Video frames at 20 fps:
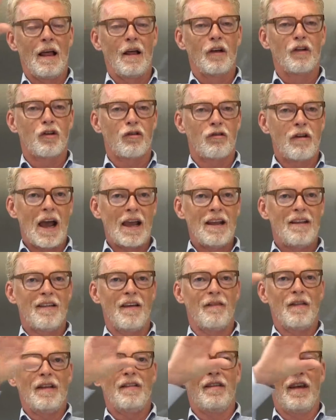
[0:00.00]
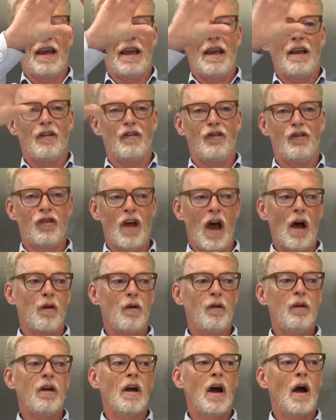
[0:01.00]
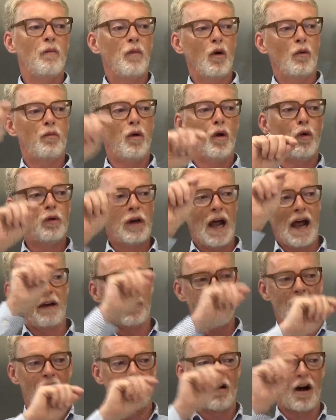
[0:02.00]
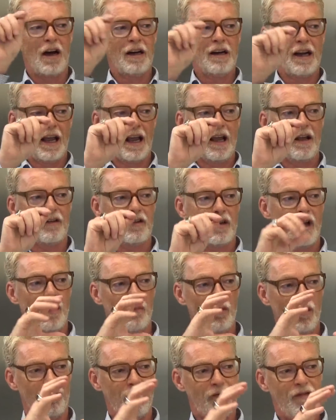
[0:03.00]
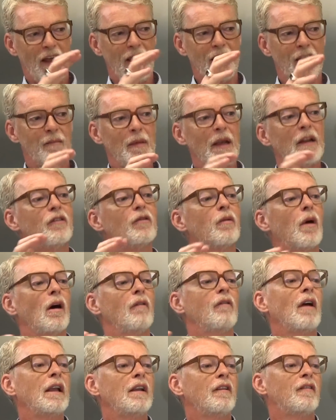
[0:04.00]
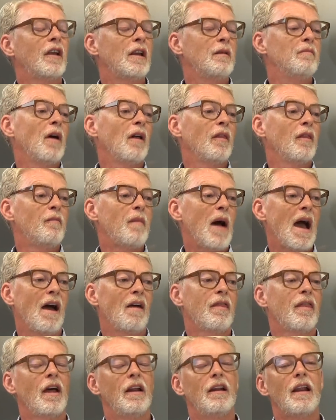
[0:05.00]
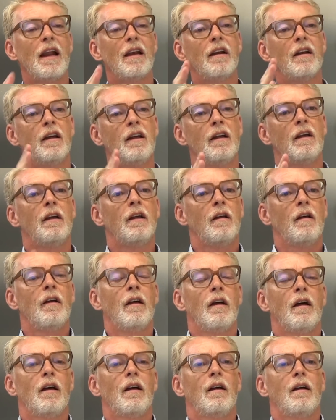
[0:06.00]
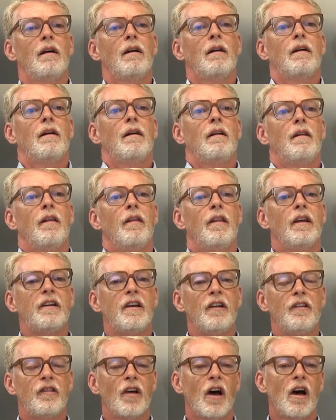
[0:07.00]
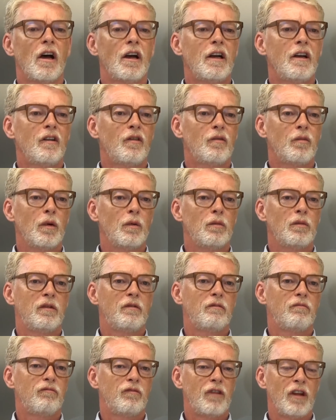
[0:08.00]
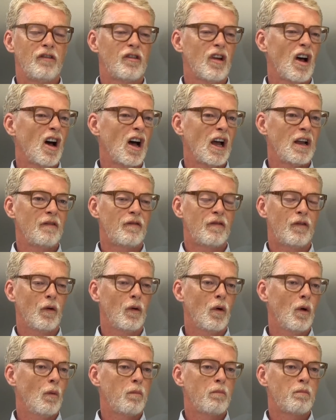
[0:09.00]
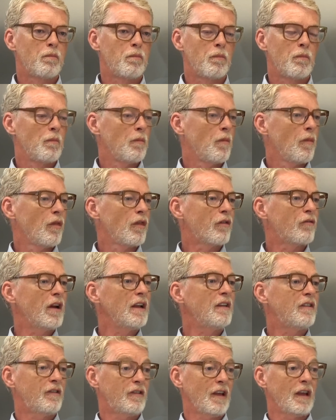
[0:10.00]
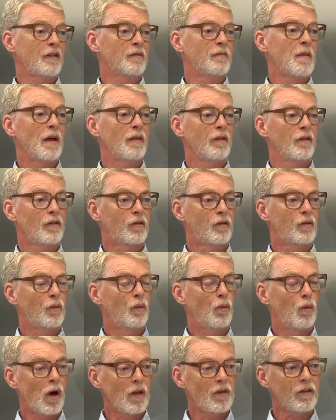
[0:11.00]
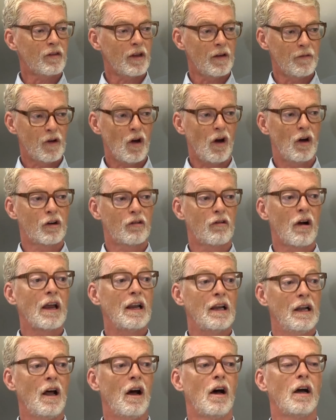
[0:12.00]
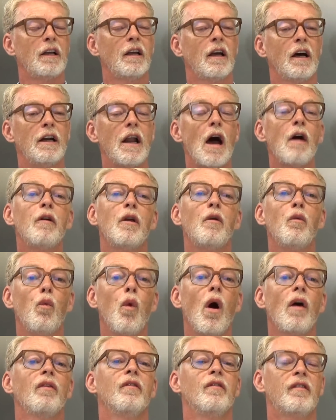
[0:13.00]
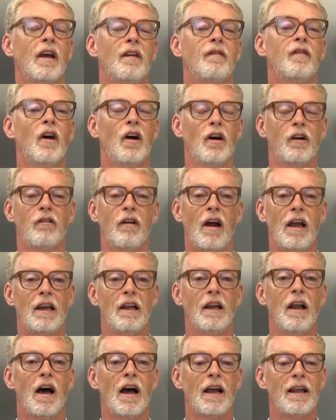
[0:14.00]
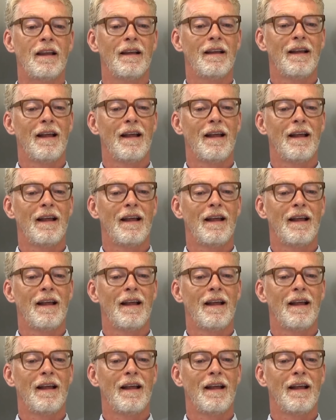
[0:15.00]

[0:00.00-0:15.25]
creativity zone, and we'll pull down our ideas and we'll fit them into our 18-month path. And then the designers will design for 3 to 6 months. Once they've got a great light, and only once they've got a great light,